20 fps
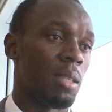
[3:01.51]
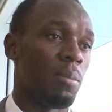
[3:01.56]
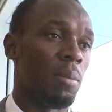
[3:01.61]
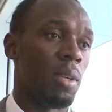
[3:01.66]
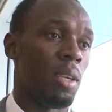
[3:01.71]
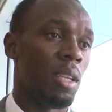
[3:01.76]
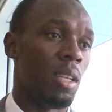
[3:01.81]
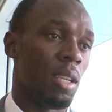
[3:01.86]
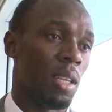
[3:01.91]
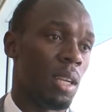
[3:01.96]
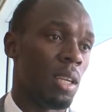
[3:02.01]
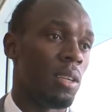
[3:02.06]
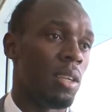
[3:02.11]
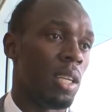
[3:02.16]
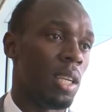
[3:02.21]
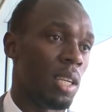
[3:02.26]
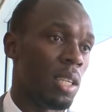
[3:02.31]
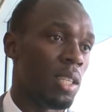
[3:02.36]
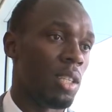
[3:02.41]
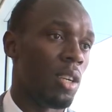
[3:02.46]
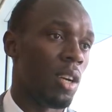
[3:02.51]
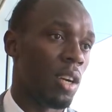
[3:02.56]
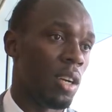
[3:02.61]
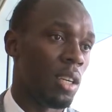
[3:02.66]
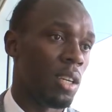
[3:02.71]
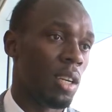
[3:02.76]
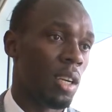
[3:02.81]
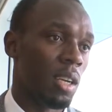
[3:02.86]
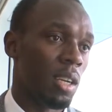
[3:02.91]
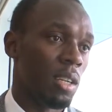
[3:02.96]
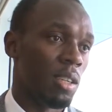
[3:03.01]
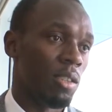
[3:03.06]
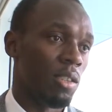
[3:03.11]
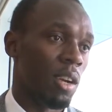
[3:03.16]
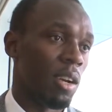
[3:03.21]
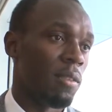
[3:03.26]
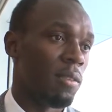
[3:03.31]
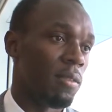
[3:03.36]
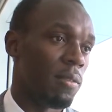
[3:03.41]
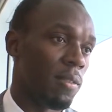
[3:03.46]
speed and I really enjoy
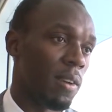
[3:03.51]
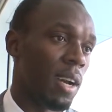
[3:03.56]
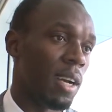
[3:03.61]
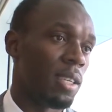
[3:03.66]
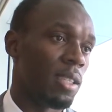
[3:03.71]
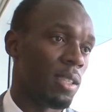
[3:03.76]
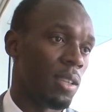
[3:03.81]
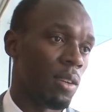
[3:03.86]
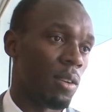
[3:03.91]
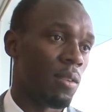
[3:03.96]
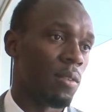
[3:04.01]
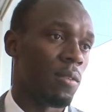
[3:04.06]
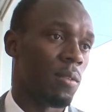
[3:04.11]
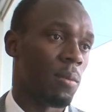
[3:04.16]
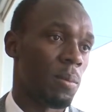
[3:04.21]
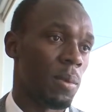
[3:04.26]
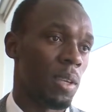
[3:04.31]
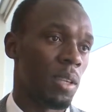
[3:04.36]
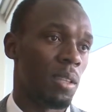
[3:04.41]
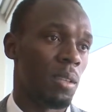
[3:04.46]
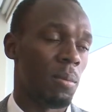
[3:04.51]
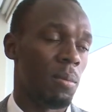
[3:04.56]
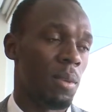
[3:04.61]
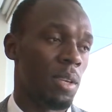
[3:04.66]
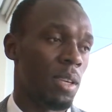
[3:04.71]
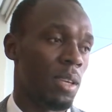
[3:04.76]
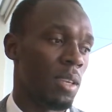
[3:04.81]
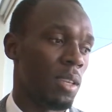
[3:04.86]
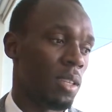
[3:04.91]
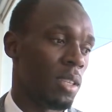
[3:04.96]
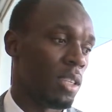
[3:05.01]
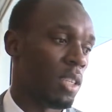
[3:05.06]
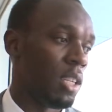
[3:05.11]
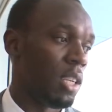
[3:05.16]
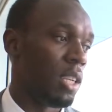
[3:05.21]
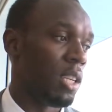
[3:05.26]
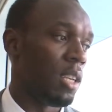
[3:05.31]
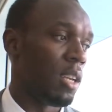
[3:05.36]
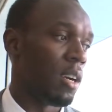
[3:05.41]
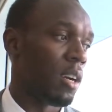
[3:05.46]
driving fast. So for me to be in the
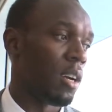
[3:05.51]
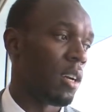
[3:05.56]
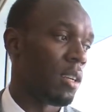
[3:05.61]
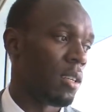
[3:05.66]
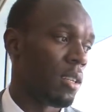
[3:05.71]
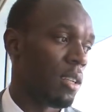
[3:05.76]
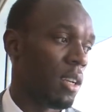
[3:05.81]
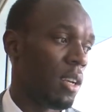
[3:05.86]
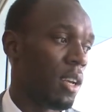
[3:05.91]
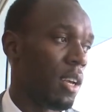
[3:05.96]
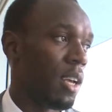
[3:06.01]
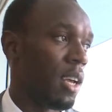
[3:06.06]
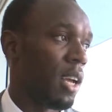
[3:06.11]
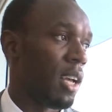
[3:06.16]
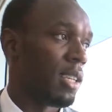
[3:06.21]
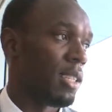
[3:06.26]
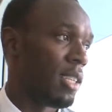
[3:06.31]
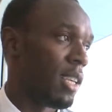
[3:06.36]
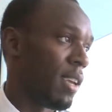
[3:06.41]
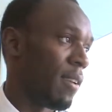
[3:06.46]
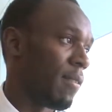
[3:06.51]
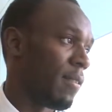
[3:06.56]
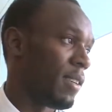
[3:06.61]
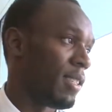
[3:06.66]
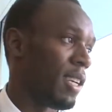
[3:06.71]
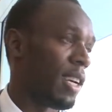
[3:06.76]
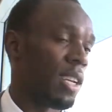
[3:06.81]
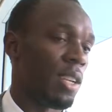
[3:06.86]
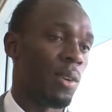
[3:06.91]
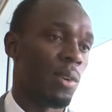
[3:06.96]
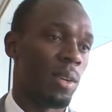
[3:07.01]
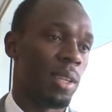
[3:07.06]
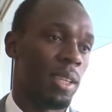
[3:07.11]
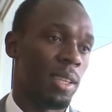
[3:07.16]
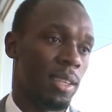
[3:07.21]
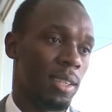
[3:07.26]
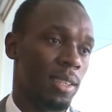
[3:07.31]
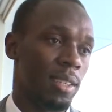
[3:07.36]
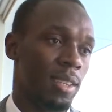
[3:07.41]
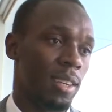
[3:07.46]
G T R, as safe as I know it
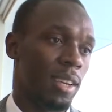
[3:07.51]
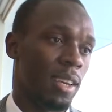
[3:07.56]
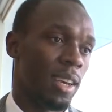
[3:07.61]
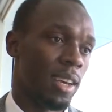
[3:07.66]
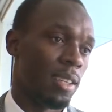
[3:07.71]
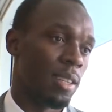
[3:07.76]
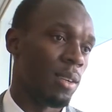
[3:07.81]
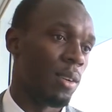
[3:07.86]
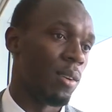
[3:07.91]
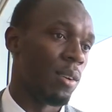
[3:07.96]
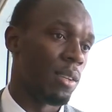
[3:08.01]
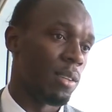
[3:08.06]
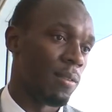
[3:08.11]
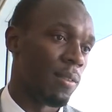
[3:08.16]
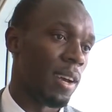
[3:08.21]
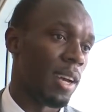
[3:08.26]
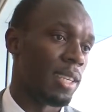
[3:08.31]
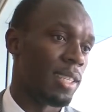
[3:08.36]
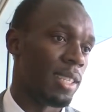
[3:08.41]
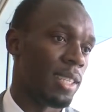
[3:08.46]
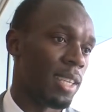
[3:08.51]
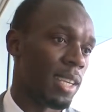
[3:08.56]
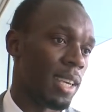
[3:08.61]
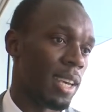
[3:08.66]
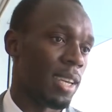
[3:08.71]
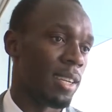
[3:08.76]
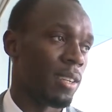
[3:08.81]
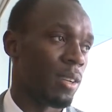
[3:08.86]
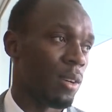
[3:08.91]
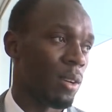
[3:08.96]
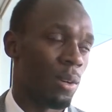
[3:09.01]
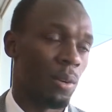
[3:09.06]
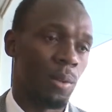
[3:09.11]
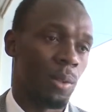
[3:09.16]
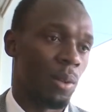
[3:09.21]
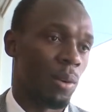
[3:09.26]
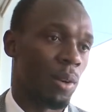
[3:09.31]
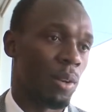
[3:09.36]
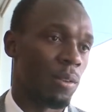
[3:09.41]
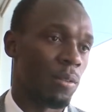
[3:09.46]
is, and to go as fast as you can go, it
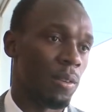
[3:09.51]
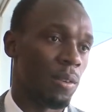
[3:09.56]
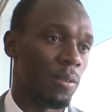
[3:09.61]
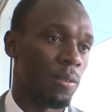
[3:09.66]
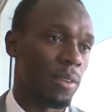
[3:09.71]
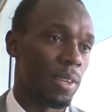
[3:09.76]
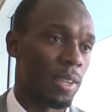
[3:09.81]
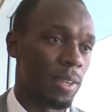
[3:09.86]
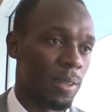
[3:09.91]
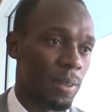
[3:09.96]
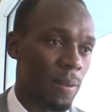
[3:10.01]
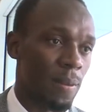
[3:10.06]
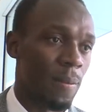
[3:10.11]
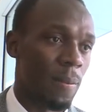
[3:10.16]
was a wonderful feeling.